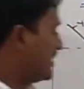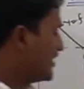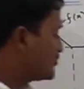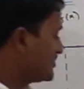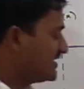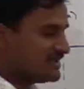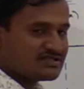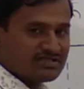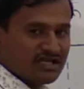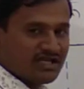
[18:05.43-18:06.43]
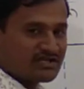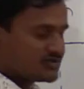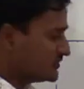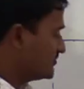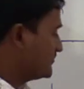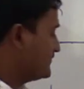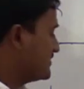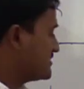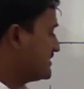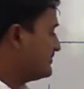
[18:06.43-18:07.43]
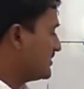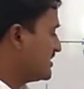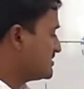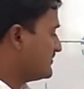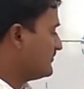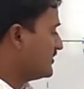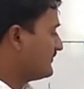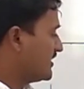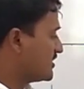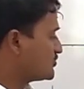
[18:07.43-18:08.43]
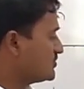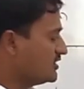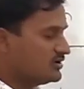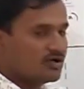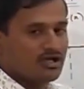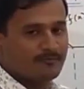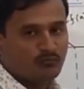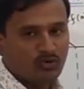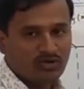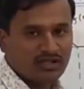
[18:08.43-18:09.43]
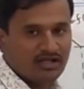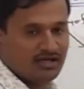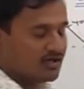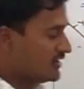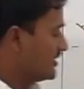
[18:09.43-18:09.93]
x1 less than x2, this implies f of x1 more than